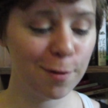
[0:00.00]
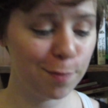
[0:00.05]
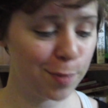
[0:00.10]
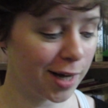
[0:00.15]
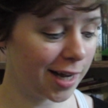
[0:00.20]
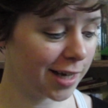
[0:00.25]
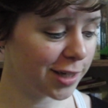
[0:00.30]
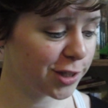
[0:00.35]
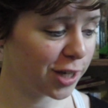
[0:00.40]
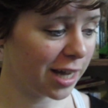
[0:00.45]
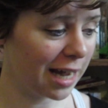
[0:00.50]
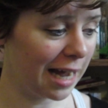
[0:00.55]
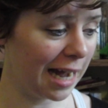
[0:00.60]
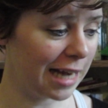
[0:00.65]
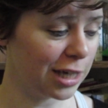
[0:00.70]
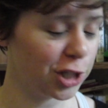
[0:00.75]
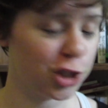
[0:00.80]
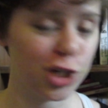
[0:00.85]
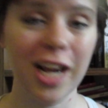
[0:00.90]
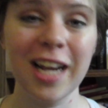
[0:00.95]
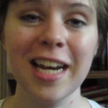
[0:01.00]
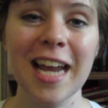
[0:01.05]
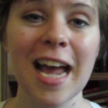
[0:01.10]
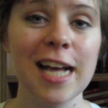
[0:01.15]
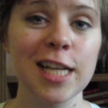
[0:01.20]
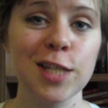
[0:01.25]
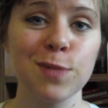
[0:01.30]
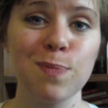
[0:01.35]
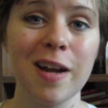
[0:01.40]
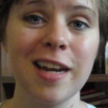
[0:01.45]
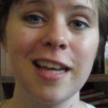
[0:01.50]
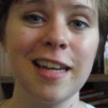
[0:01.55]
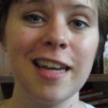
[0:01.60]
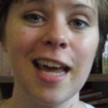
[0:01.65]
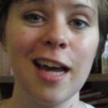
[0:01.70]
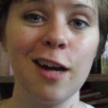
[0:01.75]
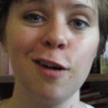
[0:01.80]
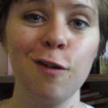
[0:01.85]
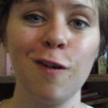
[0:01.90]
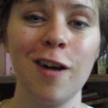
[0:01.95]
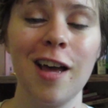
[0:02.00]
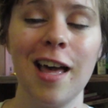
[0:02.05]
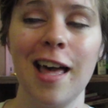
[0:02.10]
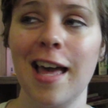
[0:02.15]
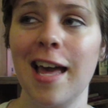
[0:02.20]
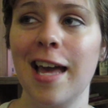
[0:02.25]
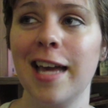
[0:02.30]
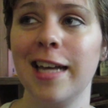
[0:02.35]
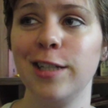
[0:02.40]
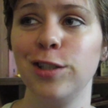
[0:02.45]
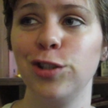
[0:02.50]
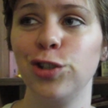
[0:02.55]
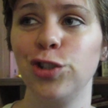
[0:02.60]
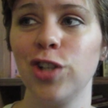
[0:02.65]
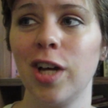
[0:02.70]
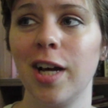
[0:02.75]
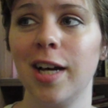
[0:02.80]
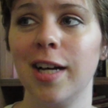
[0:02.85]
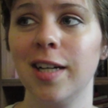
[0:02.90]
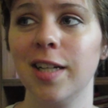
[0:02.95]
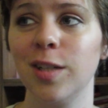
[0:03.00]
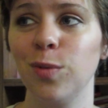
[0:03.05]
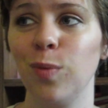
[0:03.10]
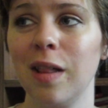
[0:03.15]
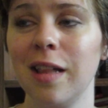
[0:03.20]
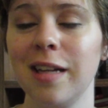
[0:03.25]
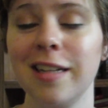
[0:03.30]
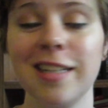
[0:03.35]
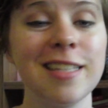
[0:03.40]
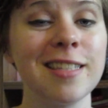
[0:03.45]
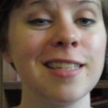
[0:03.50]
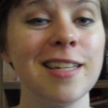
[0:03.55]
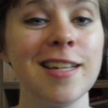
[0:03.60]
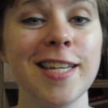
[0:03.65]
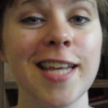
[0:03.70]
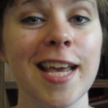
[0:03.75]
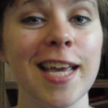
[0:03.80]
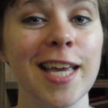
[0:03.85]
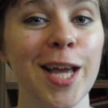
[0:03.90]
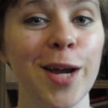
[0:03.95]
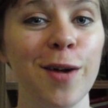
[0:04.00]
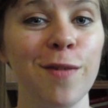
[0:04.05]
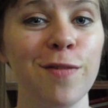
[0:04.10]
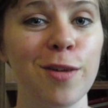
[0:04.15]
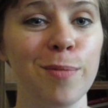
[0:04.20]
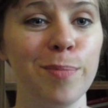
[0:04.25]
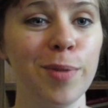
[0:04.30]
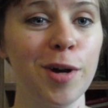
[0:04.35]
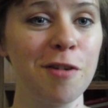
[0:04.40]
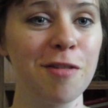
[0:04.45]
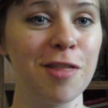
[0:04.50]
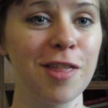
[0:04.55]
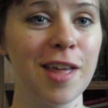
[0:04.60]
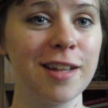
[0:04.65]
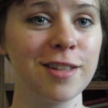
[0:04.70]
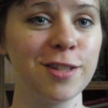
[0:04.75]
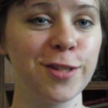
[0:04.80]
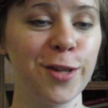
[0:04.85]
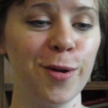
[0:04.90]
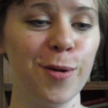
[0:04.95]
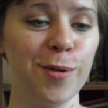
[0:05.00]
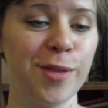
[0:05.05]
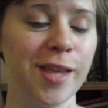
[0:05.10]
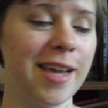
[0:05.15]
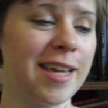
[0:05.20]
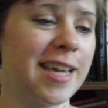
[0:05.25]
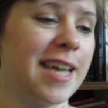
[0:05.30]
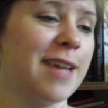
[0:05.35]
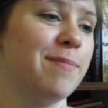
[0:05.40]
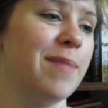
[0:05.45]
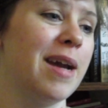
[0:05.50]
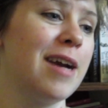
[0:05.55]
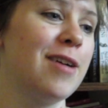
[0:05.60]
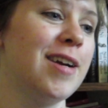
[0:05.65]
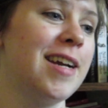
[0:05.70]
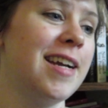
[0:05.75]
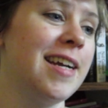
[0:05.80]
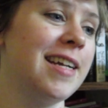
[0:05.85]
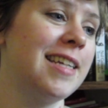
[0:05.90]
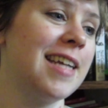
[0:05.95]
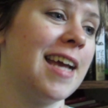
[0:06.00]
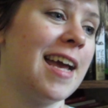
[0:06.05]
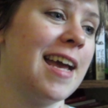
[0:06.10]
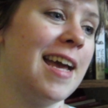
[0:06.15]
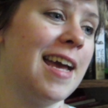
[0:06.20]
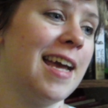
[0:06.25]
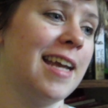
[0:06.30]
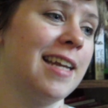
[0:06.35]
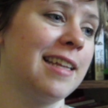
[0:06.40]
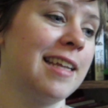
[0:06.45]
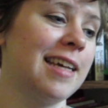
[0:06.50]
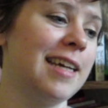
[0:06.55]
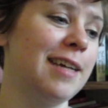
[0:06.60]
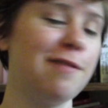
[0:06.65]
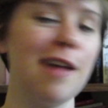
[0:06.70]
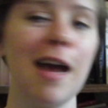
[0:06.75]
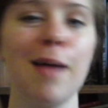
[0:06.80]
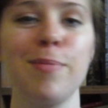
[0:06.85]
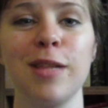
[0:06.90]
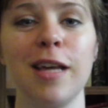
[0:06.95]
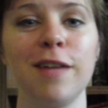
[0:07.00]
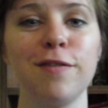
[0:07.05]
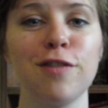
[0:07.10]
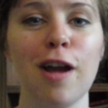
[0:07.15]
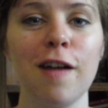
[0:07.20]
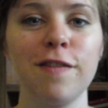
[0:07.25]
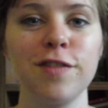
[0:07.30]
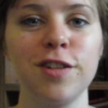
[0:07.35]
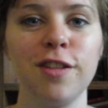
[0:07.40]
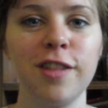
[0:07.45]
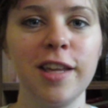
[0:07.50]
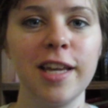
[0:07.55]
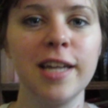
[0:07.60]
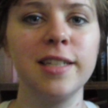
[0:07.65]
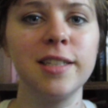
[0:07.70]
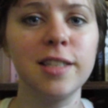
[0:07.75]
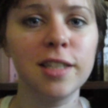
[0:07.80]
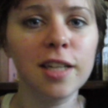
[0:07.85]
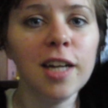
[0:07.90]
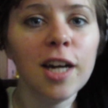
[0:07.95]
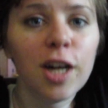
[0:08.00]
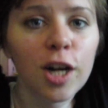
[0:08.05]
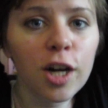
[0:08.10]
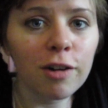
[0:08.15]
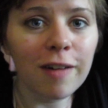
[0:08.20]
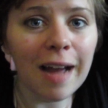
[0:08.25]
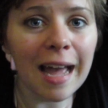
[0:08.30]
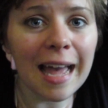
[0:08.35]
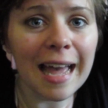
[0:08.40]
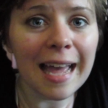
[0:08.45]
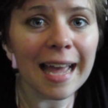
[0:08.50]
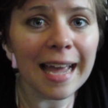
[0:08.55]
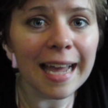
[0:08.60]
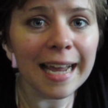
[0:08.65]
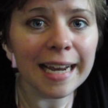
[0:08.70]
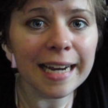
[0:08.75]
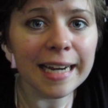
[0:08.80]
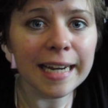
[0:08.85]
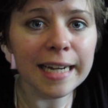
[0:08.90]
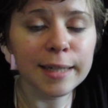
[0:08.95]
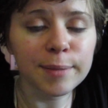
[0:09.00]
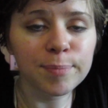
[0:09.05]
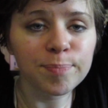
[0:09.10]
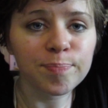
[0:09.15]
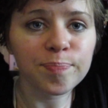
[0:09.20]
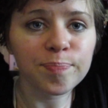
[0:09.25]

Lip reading: But Jane has money now and a willingness to take care of them both, and so they get married and live happily ever after at the end. Hooray!